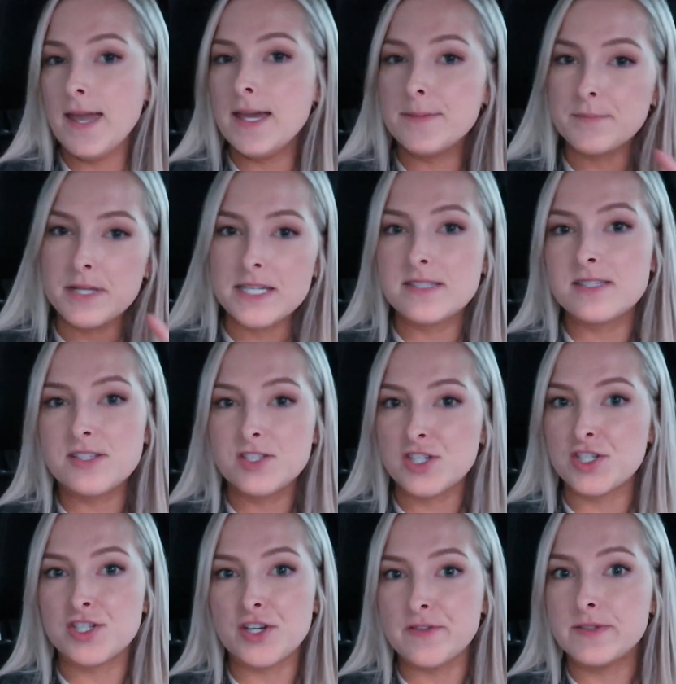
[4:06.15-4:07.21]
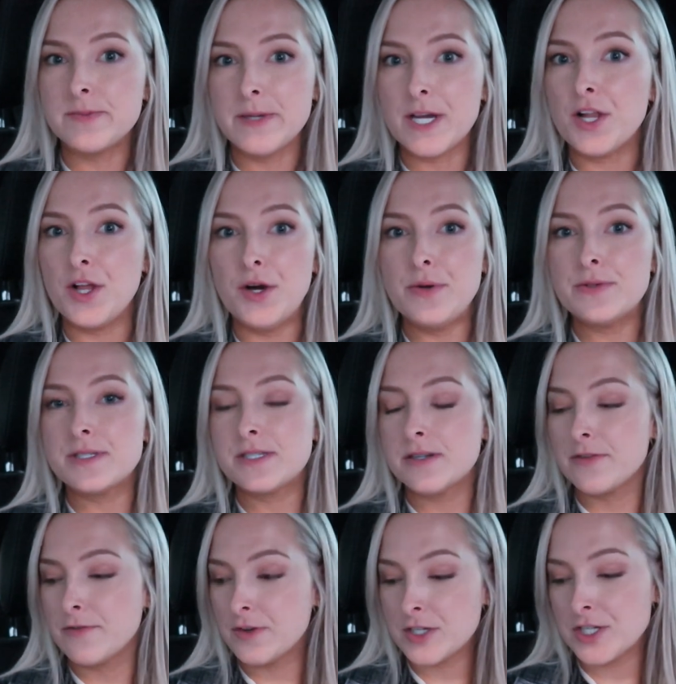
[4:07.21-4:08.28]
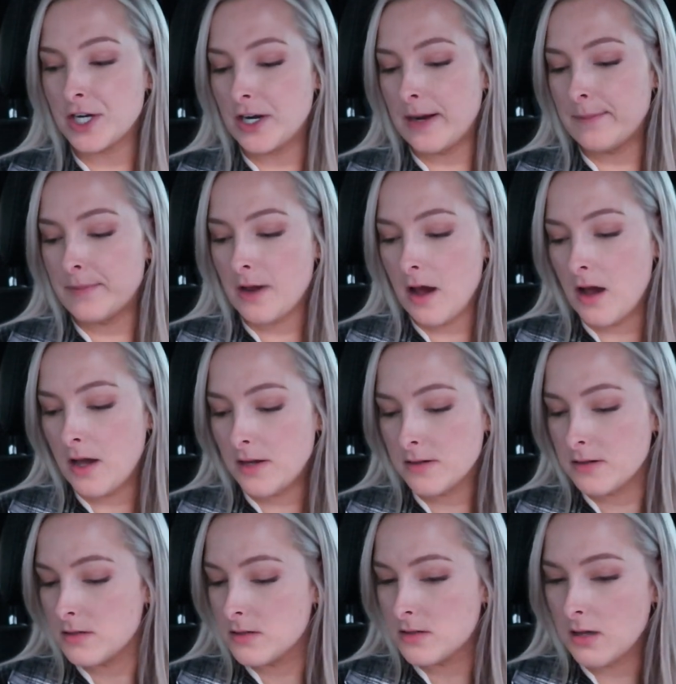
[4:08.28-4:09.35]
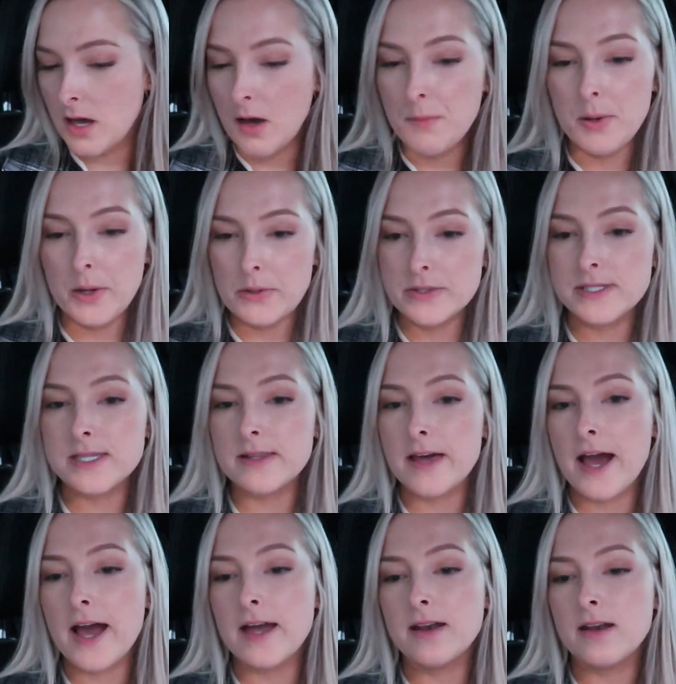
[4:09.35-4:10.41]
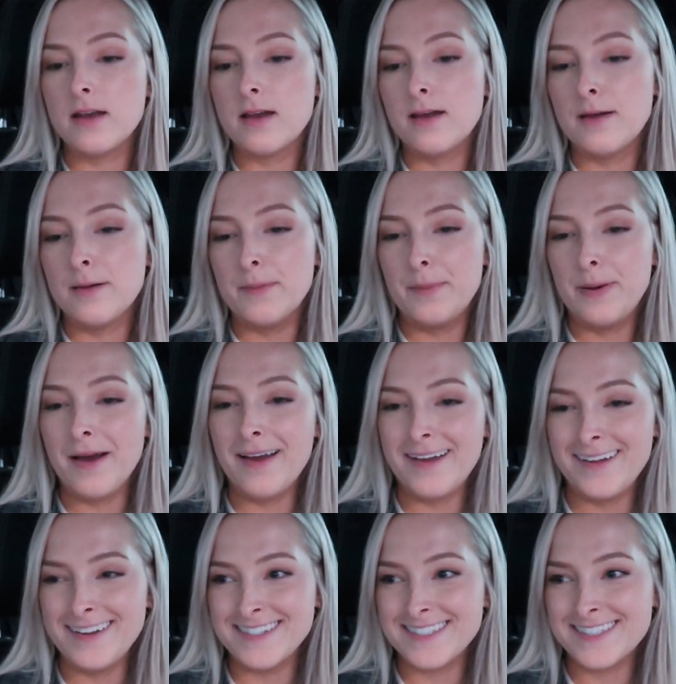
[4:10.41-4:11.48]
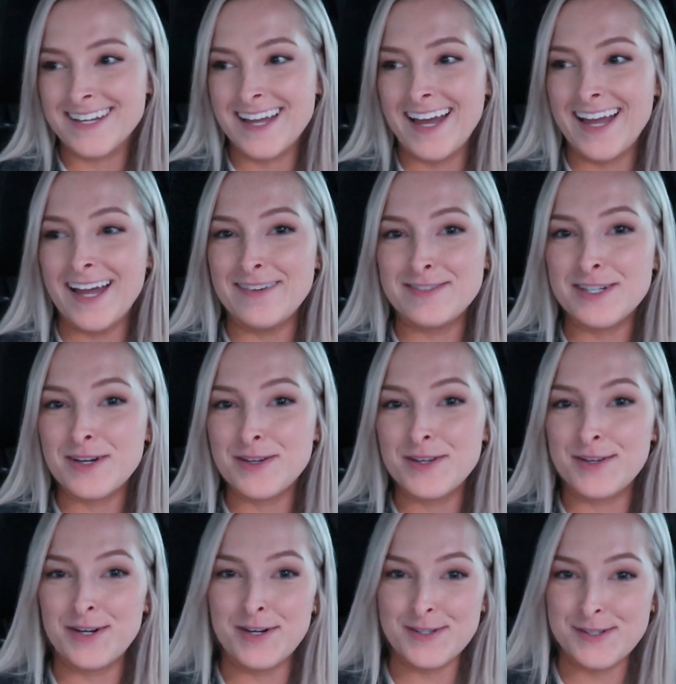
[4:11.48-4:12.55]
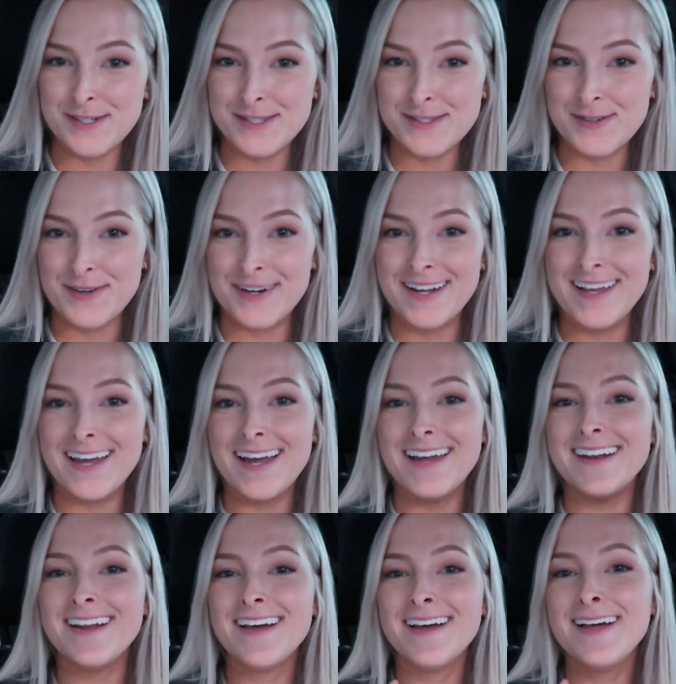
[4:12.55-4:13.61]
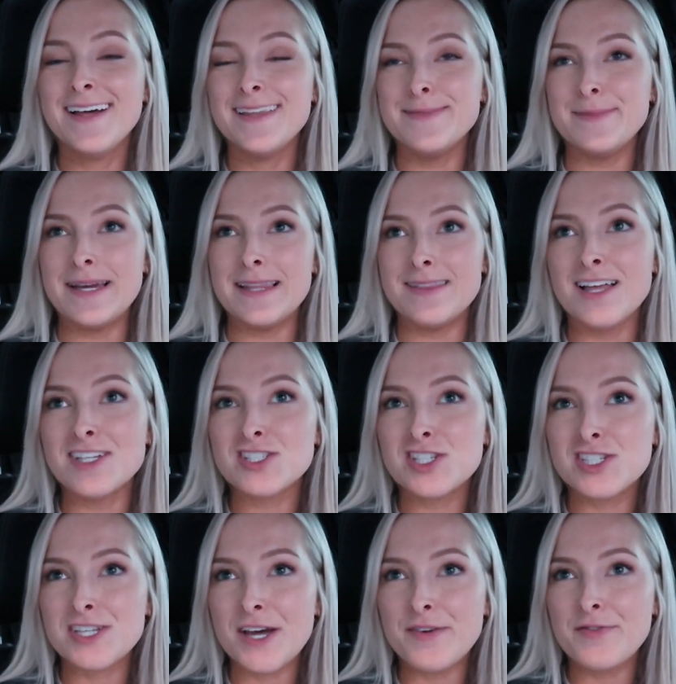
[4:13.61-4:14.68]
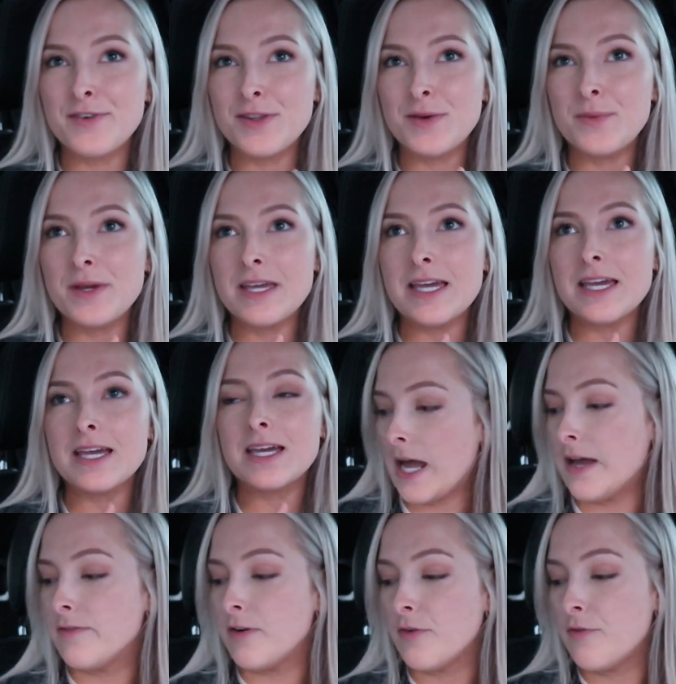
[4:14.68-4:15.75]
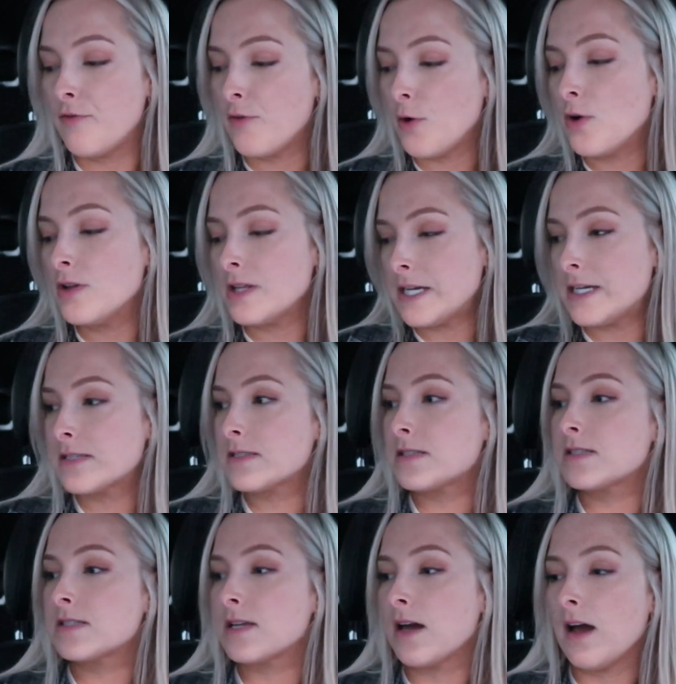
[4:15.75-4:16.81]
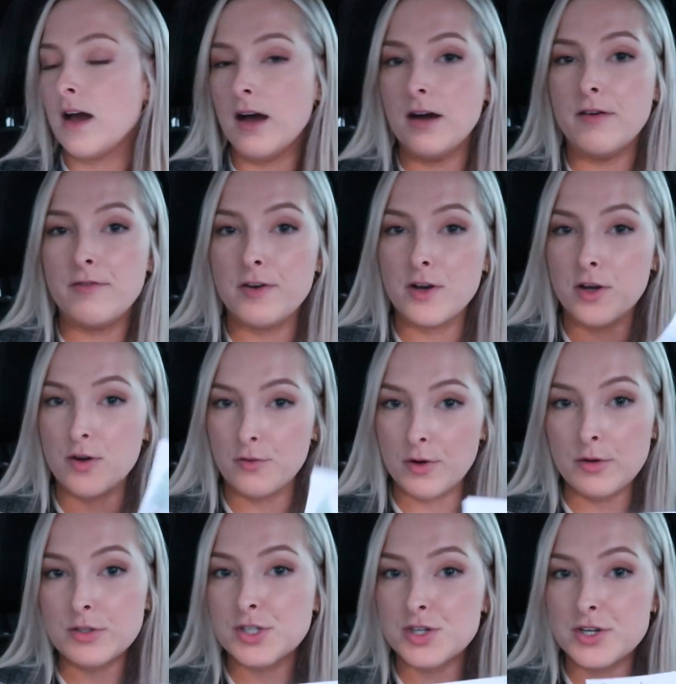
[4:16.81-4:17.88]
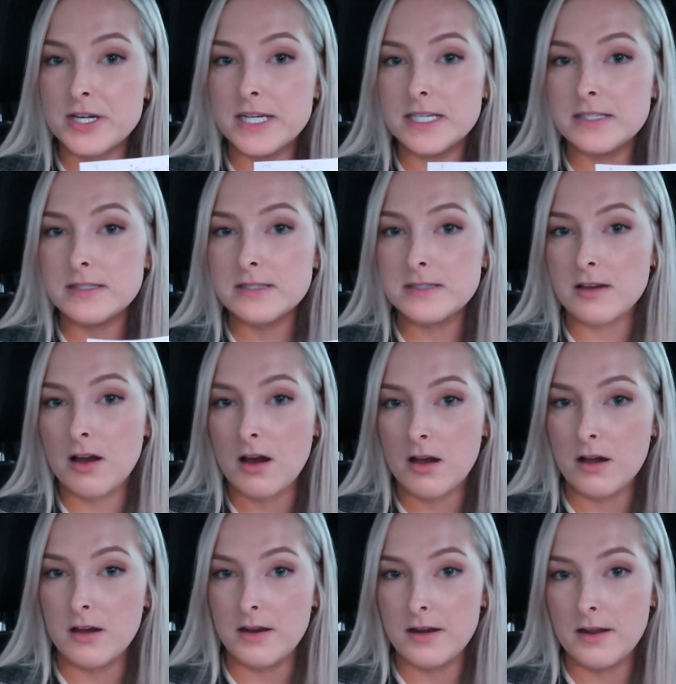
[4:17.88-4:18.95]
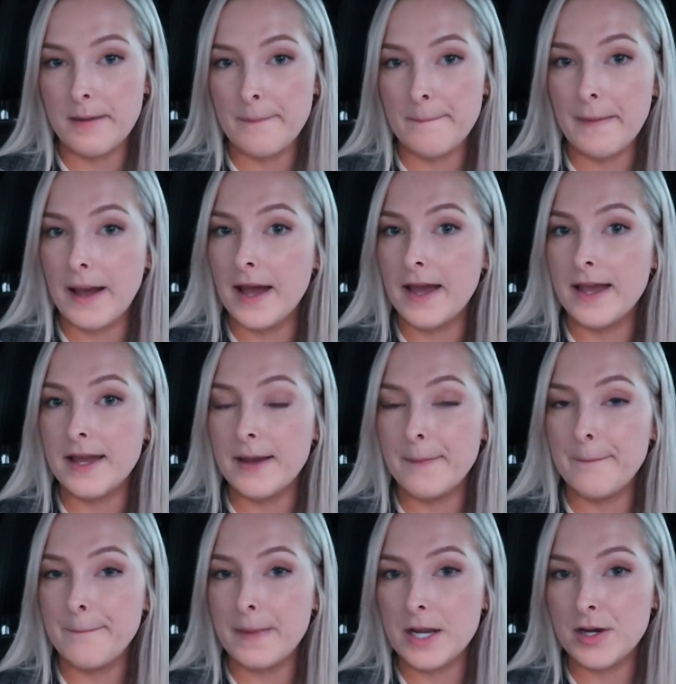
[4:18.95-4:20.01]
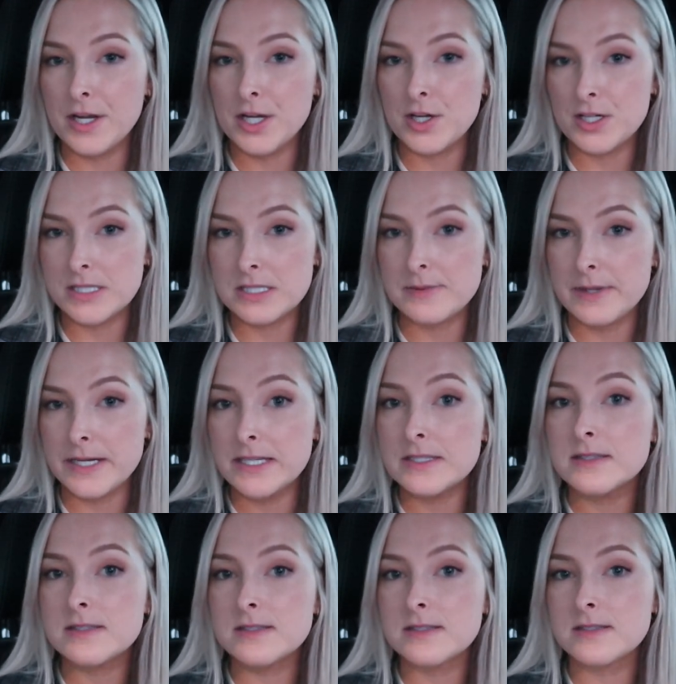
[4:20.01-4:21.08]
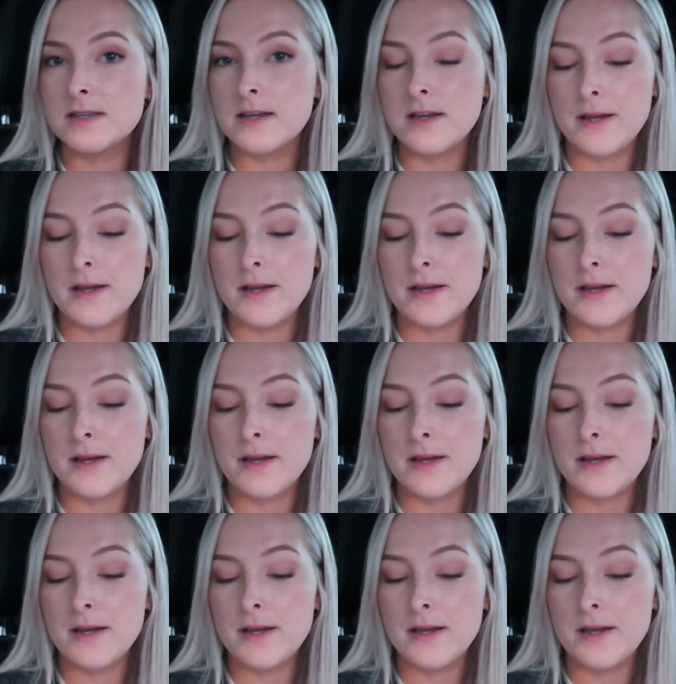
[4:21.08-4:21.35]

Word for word: and places deserve to be closed. For sure, I'm not opposed to that. But I have to go to the grocery store to get my lunch stuff for the week. I have a full list of groceries on my Merry Christmas